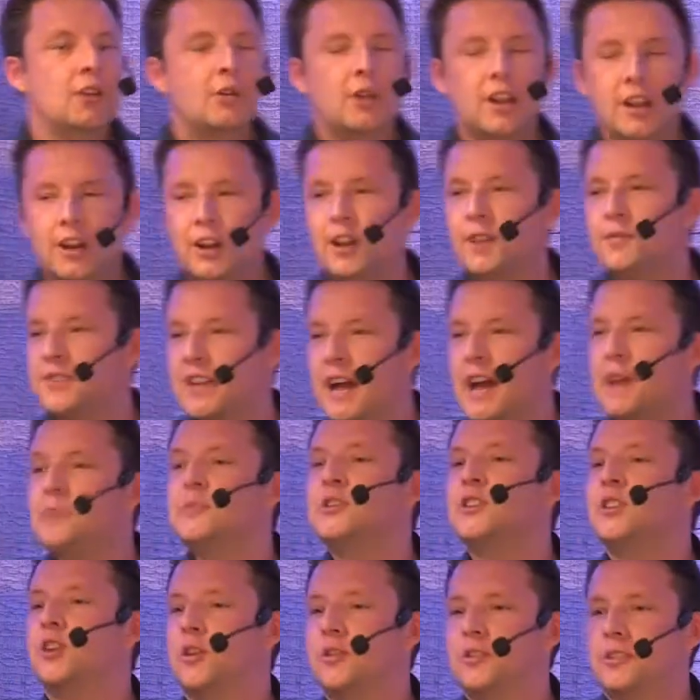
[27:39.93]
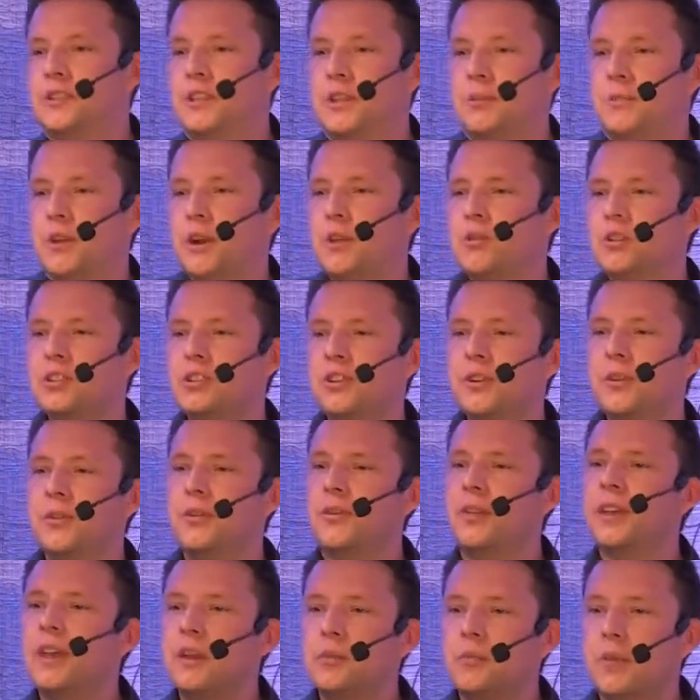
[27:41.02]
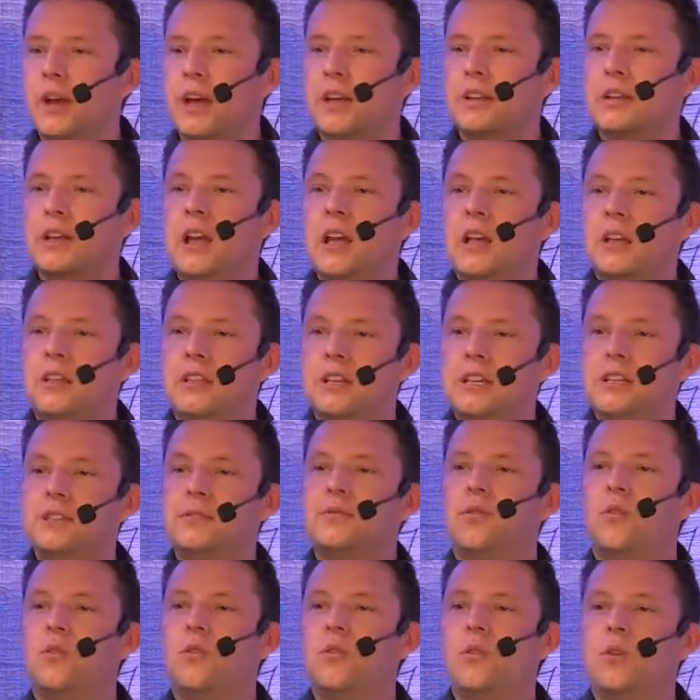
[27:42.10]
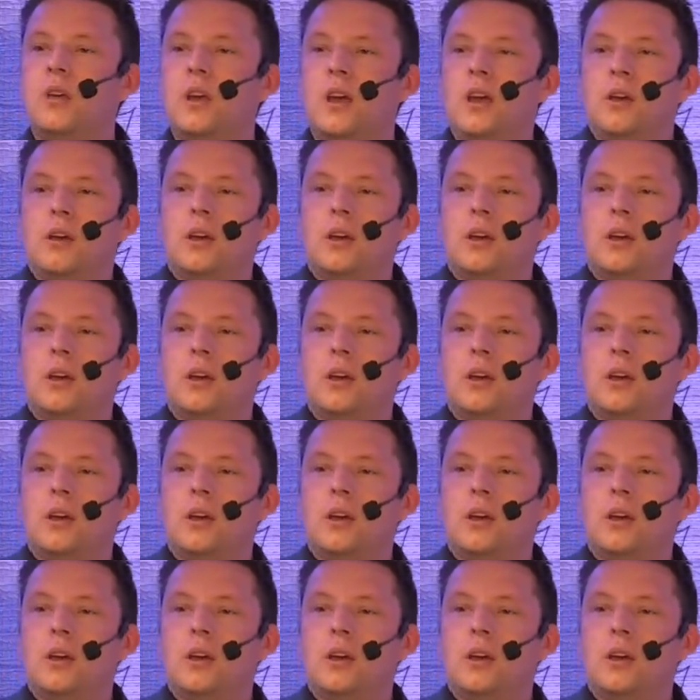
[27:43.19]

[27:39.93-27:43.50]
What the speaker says: Well, I don't have time to go into that, but I want you to think about these four